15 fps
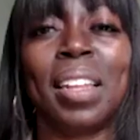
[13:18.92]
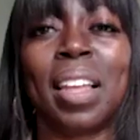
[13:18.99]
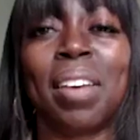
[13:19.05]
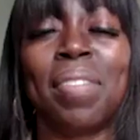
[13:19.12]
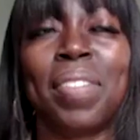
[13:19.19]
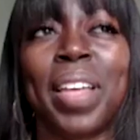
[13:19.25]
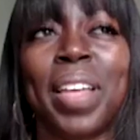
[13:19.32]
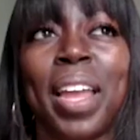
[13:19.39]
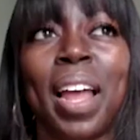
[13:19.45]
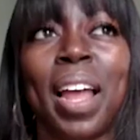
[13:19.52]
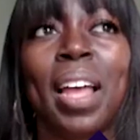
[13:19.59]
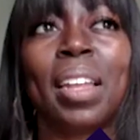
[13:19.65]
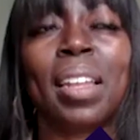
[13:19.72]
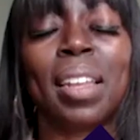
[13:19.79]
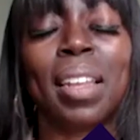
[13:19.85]
I love
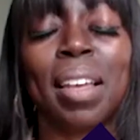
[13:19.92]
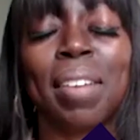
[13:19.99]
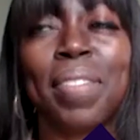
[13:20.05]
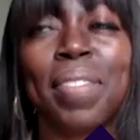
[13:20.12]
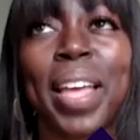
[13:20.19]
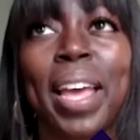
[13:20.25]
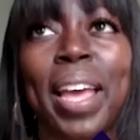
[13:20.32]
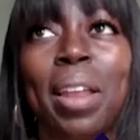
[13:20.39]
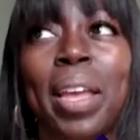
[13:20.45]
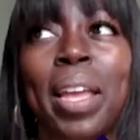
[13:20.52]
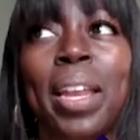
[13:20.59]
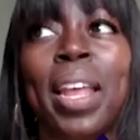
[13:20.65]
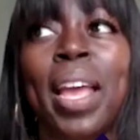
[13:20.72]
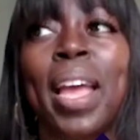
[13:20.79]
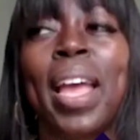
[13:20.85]
that.
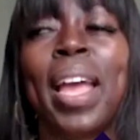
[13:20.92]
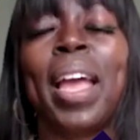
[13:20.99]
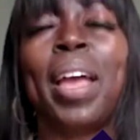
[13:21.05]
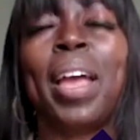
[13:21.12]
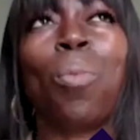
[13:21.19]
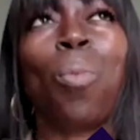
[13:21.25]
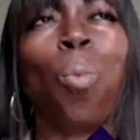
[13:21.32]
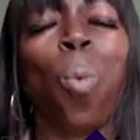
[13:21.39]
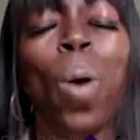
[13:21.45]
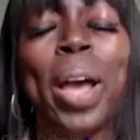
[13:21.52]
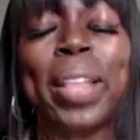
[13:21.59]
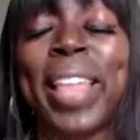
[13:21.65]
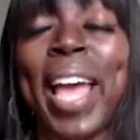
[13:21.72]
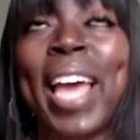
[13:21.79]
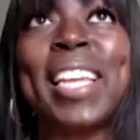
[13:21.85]
And
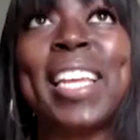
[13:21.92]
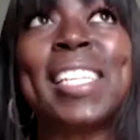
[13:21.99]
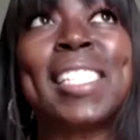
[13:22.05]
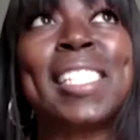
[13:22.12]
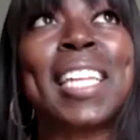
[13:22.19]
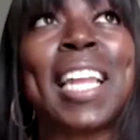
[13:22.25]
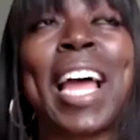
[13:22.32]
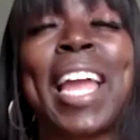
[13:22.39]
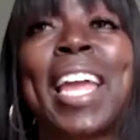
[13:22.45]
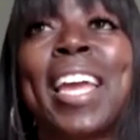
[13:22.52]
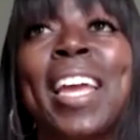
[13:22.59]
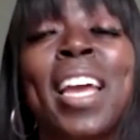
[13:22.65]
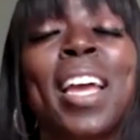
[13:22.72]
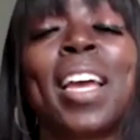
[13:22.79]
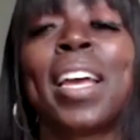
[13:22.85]
what that is
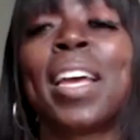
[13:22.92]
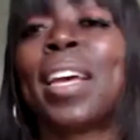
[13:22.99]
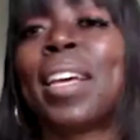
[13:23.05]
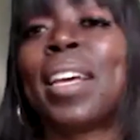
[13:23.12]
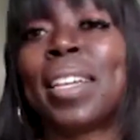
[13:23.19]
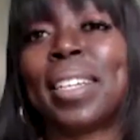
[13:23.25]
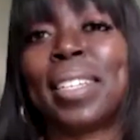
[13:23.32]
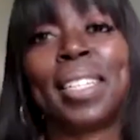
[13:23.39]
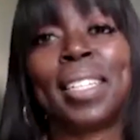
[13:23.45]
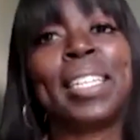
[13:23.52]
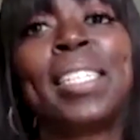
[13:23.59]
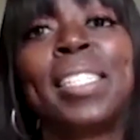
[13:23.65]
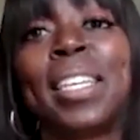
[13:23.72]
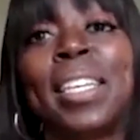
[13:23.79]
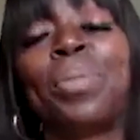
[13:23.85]
like,
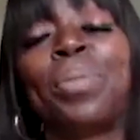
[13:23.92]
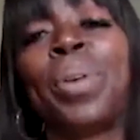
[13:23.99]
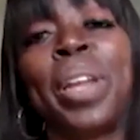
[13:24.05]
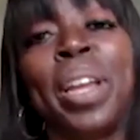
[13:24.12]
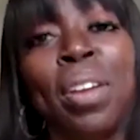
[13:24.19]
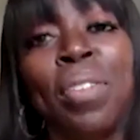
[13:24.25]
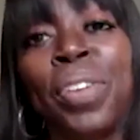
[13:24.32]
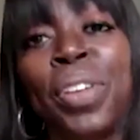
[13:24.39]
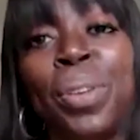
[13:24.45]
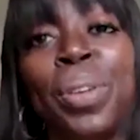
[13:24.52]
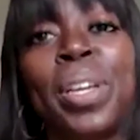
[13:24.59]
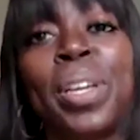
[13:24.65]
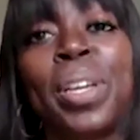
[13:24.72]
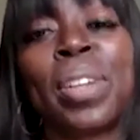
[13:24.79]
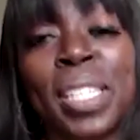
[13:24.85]
listen, whenever
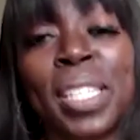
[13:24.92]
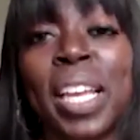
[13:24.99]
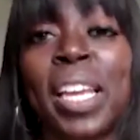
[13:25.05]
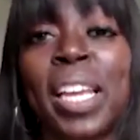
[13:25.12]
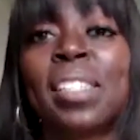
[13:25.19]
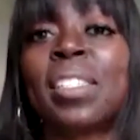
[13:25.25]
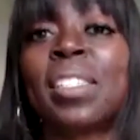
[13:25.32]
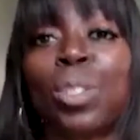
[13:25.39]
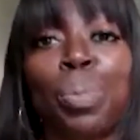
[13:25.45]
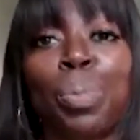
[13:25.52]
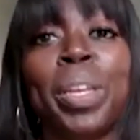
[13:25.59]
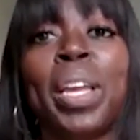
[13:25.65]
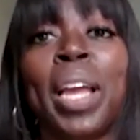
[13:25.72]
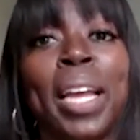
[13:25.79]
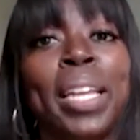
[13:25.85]
you get on the stage to
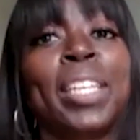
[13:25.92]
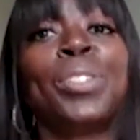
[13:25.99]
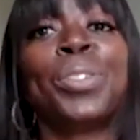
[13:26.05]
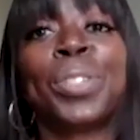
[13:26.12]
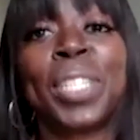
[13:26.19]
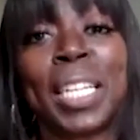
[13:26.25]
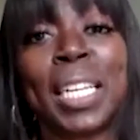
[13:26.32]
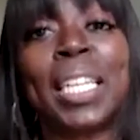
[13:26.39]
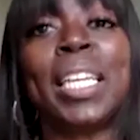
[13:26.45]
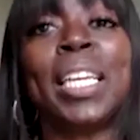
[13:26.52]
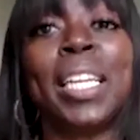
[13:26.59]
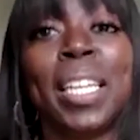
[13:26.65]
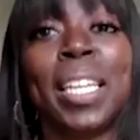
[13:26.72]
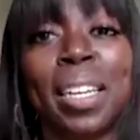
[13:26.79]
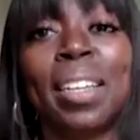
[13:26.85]
speak, I need you to
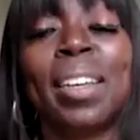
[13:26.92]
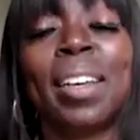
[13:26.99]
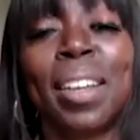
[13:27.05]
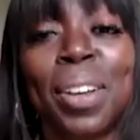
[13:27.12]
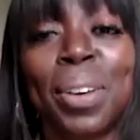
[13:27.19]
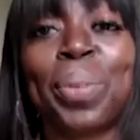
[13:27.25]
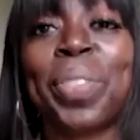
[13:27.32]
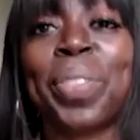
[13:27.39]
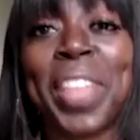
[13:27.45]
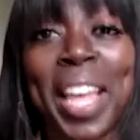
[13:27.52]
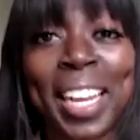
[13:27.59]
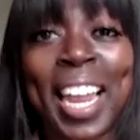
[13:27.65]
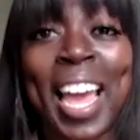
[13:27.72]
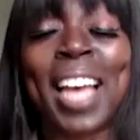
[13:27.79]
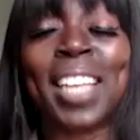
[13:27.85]
lead with
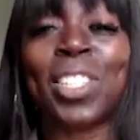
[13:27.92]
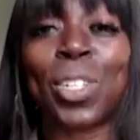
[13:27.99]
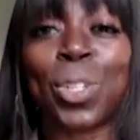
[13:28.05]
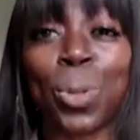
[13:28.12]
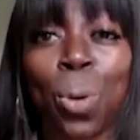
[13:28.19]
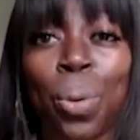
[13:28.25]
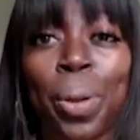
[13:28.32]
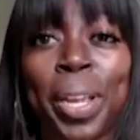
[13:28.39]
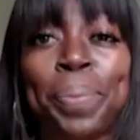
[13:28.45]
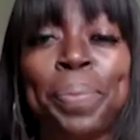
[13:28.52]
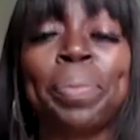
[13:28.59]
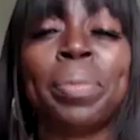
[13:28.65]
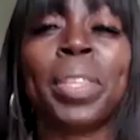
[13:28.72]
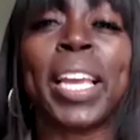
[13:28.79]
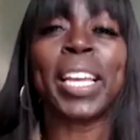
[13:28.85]
that last
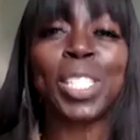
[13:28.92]
story,